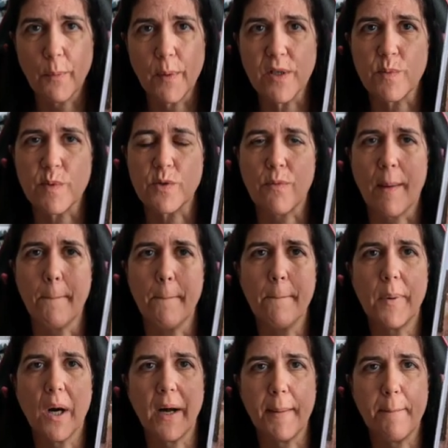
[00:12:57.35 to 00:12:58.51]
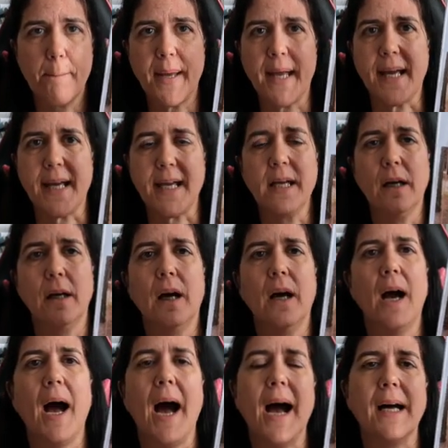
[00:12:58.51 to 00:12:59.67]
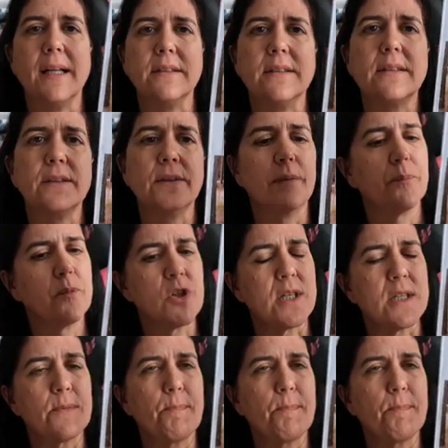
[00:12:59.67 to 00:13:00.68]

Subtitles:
which was run by B, and she's